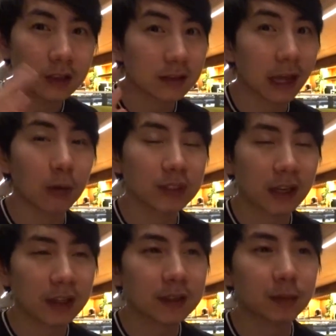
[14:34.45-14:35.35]
that was
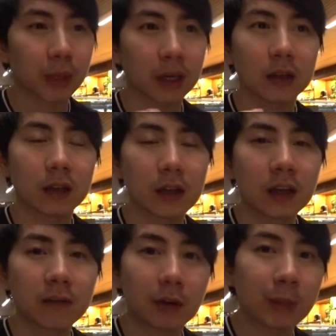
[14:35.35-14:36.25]
nice, but
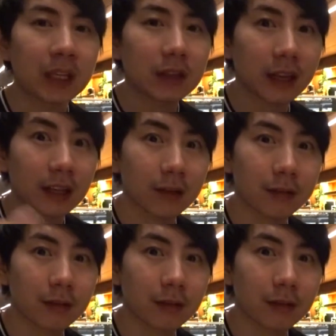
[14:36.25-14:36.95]
for me, like if